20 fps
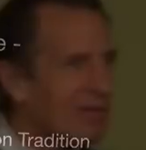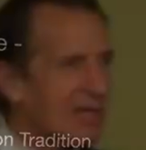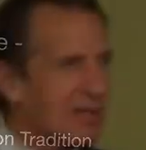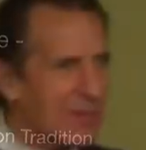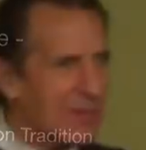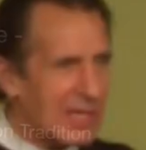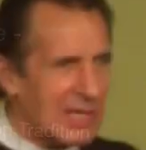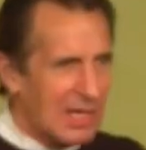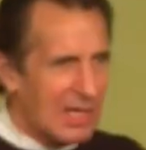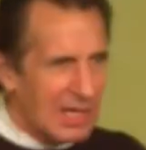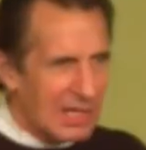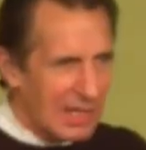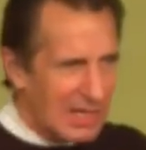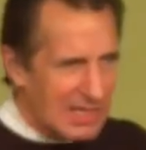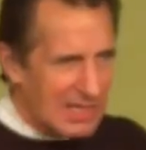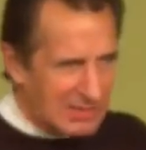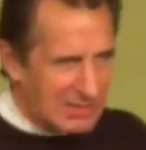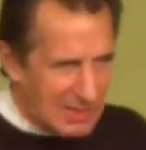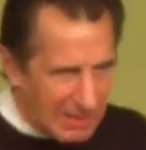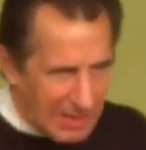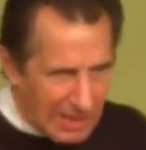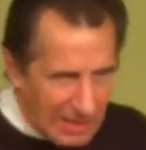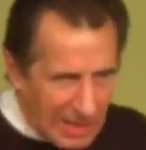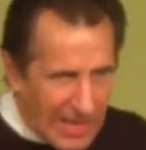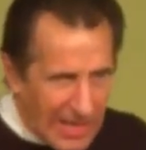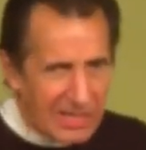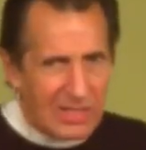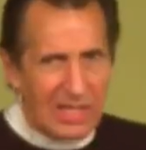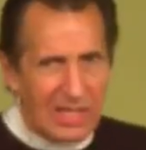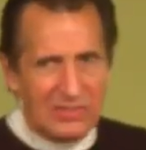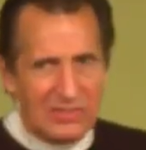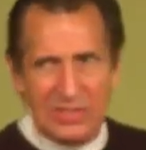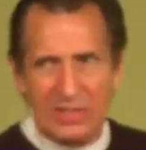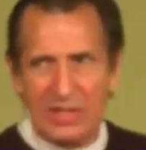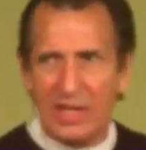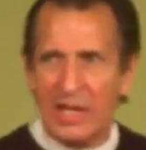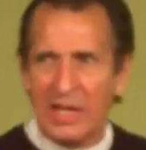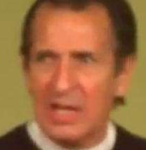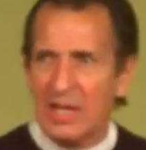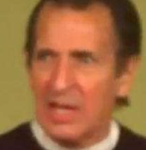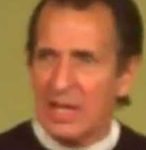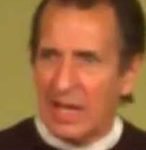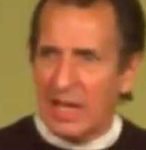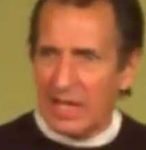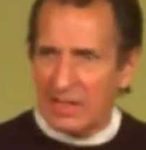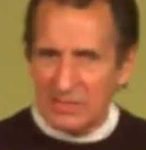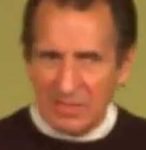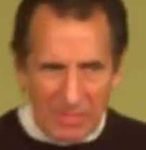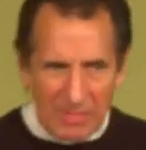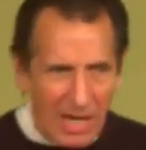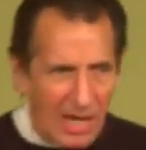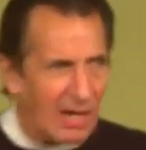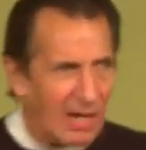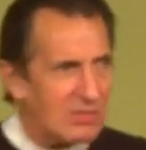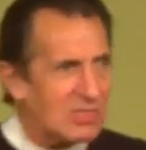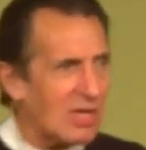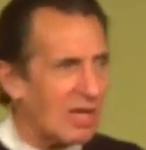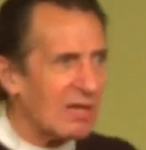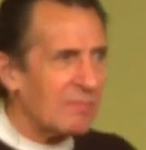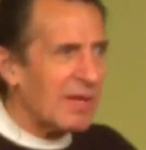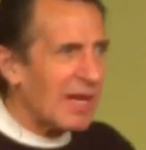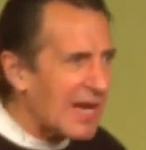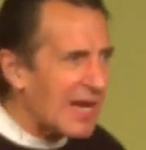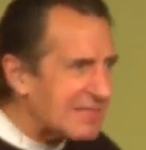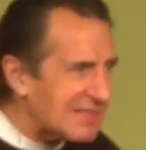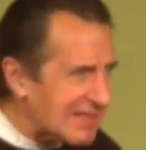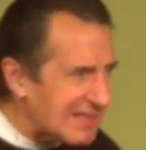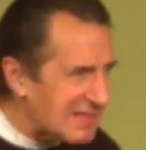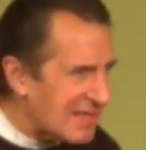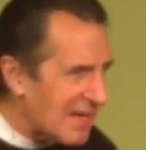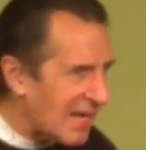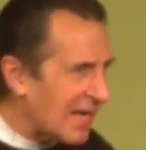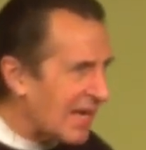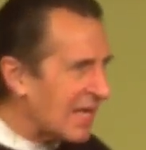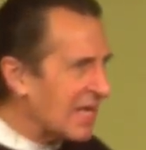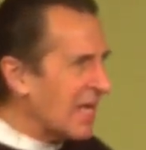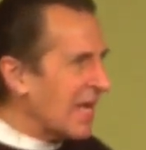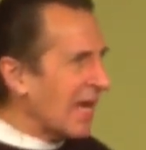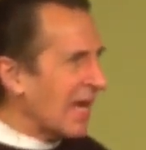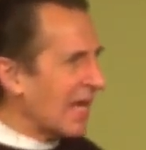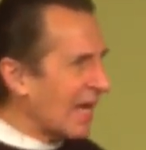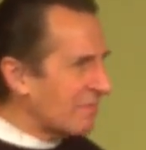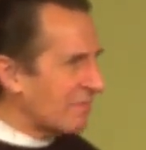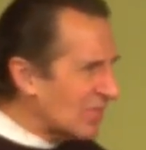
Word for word: to be like to, yesterday, and tomorrow is going to be like today, and I'm